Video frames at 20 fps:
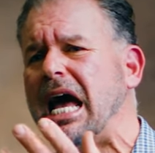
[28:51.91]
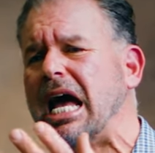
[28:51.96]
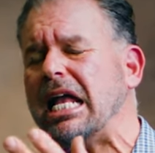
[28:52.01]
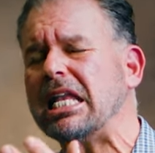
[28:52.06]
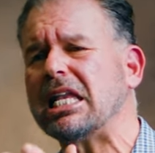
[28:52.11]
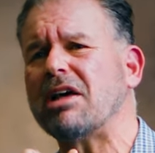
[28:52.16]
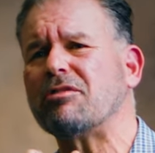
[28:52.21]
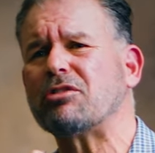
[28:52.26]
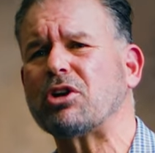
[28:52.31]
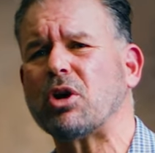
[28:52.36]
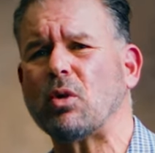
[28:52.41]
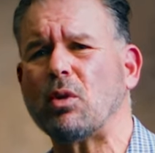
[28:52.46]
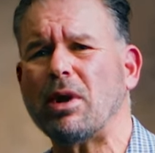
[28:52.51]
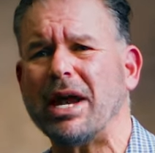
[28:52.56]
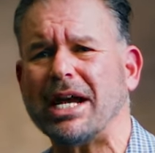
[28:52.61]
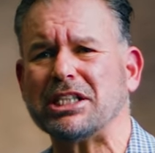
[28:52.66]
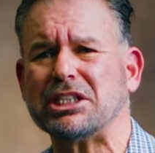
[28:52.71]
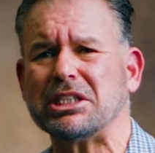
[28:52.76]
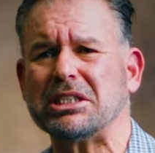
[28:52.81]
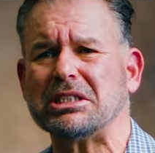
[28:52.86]
I left
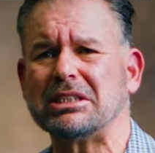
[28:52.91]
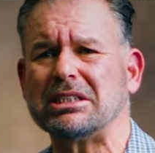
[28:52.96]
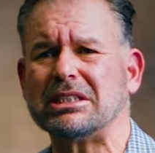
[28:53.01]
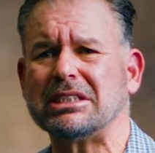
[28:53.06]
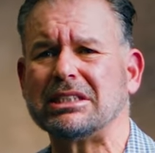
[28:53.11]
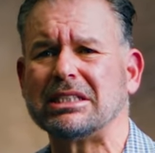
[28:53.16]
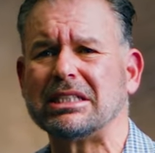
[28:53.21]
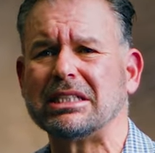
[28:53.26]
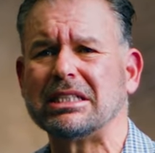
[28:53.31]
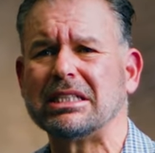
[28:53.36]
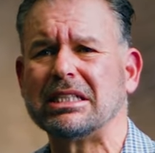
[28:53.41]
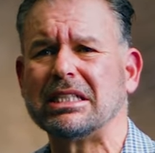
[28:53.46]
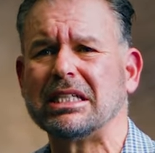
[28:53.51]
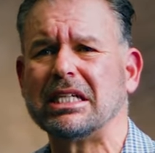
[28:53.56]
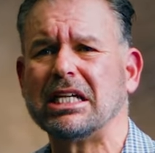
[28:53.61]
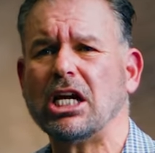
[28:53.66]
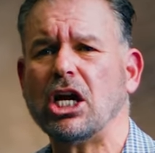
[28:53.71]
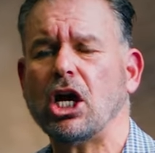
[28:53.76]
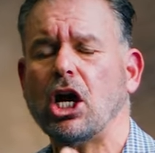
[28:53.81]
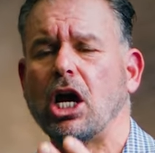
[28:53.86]
corrections.
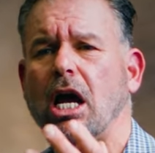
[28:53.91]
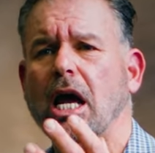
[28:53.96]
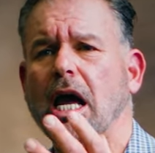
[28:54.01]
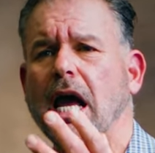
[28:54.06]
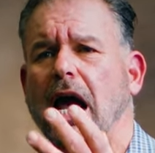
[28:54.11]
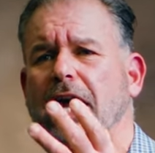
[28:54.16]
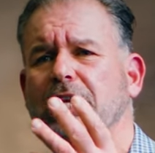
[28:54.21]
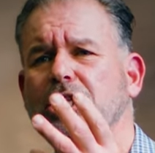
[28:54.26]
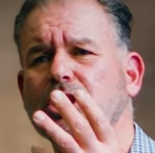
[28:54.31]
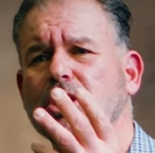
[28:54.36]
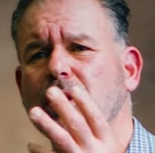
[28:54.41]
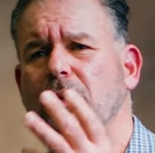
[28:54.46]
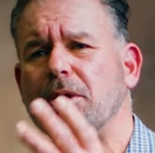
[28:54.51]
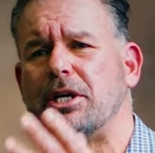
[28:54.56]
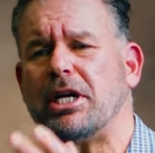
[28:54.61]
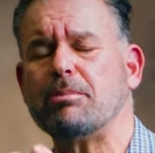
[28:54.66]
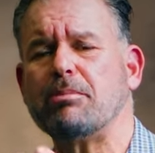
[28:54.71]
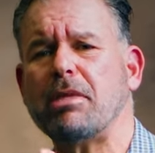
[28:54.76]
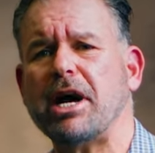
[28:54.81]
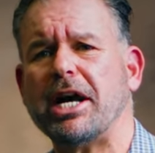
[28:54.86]
I
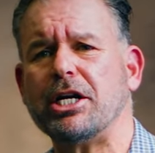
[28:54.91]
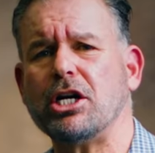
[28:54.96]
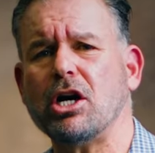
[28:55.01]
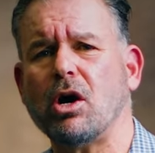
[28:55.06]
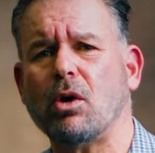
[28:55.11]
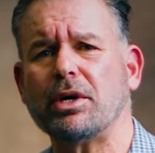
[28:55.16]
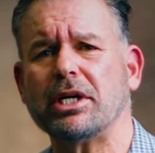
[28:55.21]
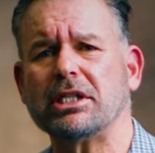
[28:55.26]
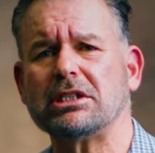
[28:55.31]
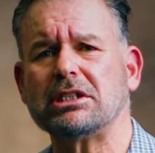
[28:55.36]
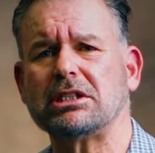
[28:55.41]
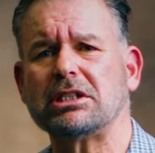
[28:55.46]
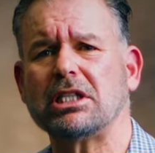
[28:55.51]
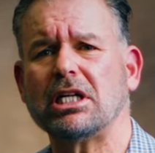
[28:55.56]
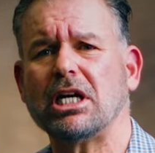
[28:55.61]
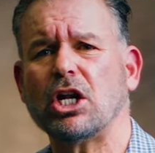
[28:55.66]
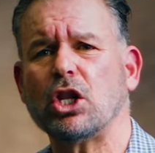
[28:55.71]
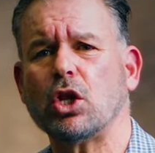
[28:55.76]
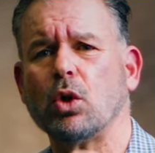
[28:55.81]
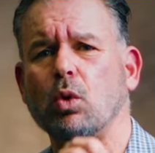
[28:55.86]
turned in my notice
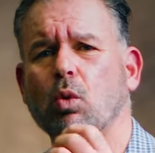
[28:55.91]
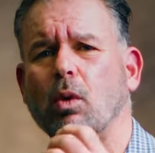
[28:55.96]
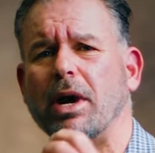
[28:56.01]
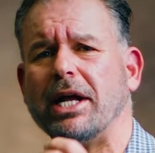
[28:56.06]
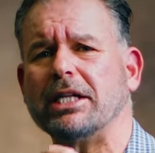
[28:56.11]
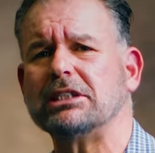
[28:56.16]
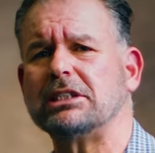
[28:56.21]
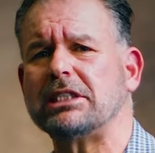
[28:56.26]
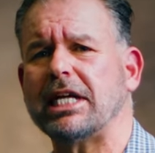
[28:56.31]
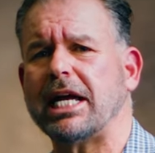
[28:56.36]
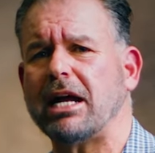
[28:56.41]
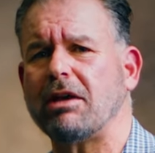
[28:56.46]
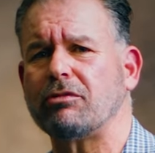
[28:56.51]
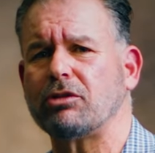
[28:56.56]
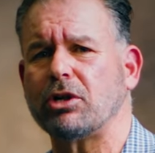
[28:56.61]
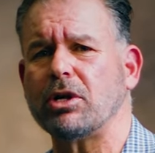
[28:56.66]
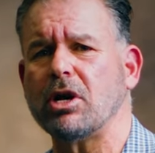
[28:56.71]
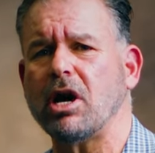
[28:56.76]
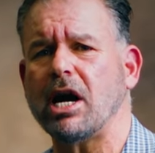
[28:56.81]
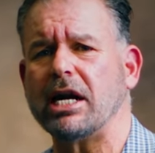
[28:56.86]
the Wednesday
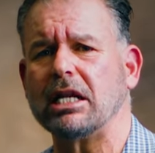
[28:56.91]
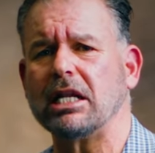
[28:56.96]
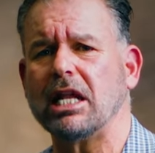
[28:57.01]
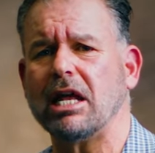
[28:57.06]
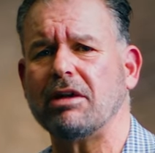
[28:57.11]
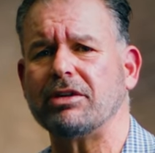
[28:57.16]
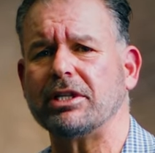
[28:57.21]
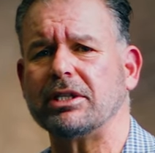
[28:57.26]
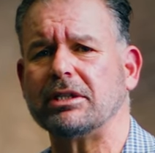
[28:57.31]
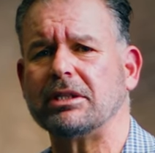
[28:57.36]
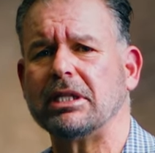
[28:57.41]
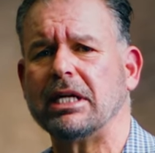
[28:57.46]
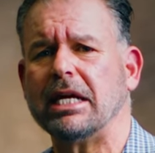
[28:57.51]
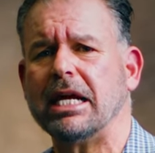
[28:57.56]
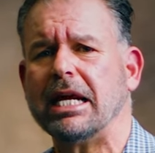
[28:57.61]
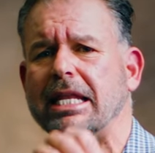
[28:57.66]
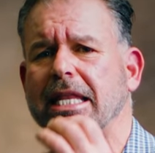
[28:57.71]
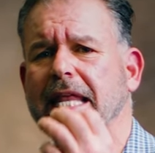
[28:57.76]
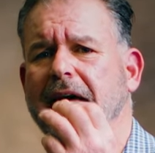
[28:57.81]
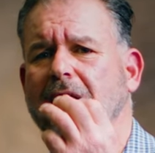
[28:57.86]
after 9 11.
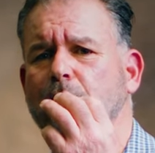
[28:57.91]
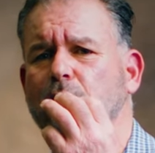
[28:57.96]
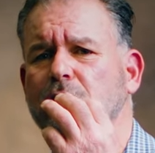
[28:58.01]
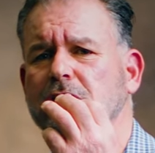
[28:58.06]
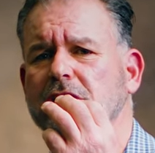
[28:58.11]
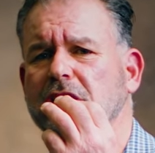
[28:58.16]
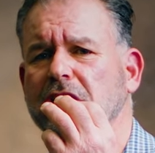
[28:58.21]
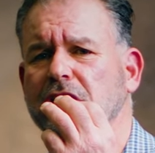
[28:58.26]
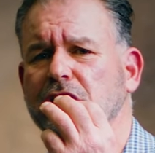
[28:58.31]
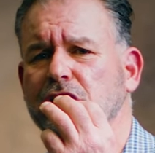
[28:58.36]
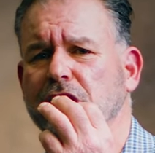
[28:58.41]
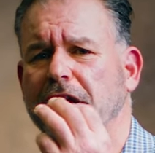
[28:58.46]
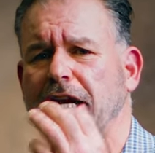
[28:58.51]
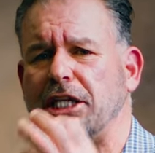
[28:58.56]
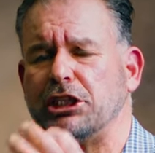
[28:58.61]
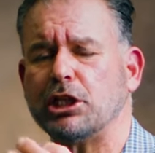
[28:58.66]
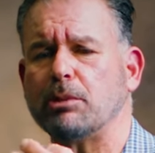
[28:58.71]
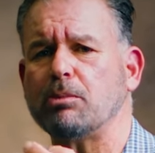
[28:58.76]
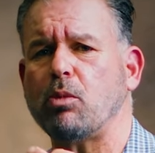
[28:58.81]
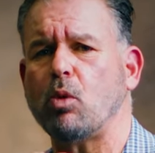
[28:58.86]
That was the
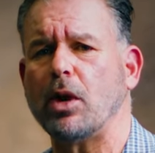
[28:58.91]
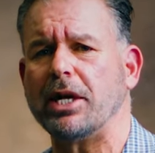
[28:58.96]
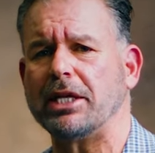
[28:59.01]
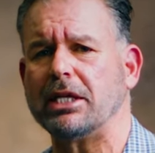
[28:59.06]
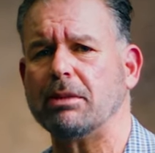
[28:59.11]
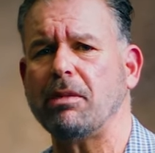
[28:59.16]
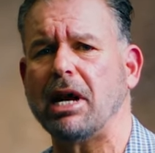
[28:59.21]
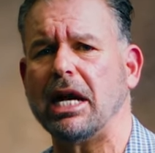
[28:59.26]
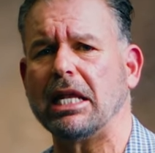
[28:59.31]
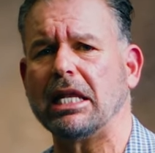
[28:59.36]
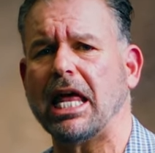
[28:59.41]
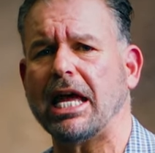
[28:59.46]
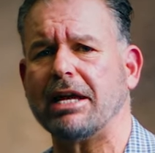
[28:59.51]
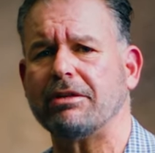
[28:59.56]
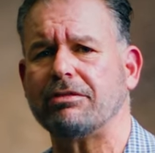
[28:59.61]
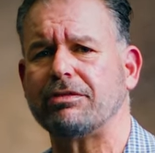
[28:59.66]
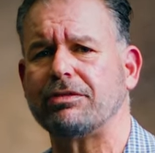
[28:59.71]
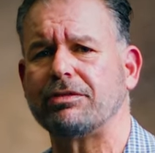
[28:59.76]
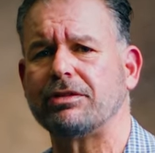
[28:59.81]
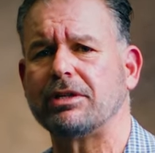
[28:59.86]
changing point in my
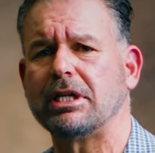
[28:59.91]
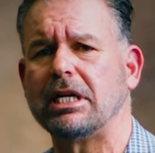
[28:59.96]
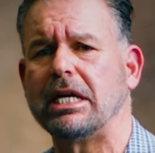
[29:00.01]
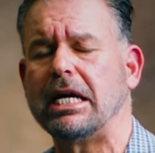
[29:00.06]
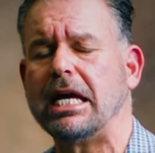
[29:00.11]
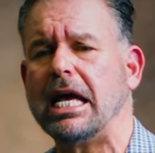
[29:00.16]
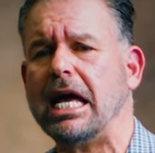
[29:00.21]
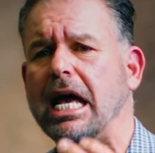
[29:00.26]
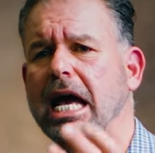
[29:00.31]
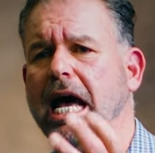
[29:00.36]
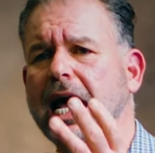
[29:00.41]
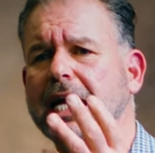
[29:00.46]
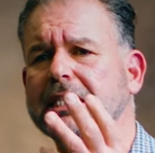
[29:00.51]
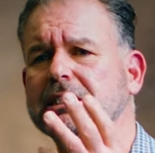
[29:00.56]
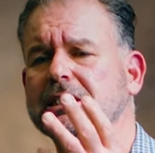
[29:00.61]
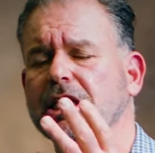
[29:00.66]
life. I